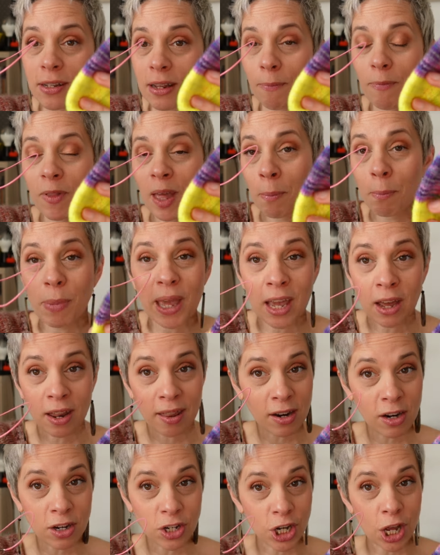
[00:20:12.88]
something bigger
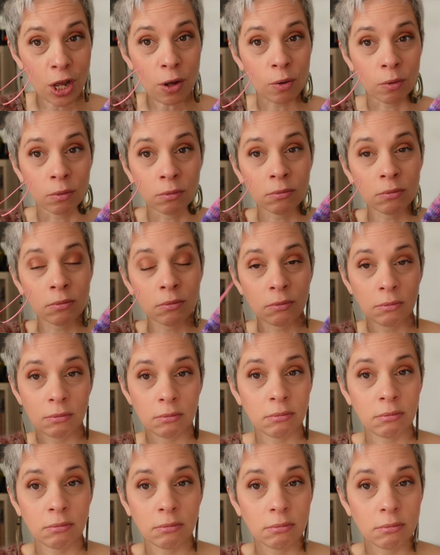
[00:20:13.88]
than a toe.
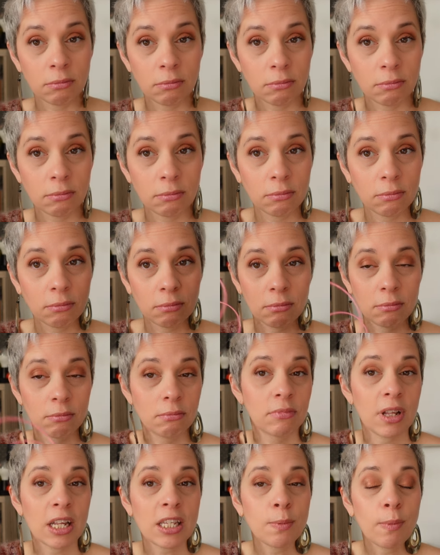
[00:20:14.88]

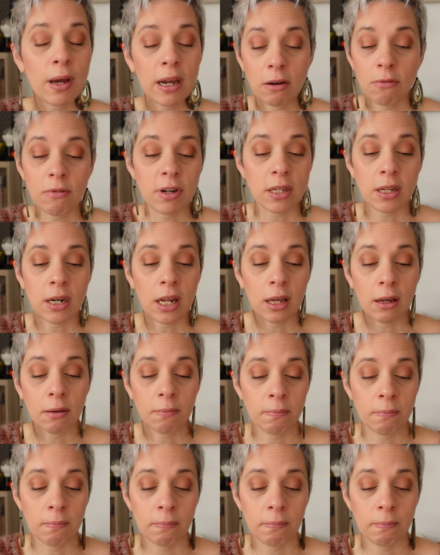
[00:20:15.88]
That's my reasoning.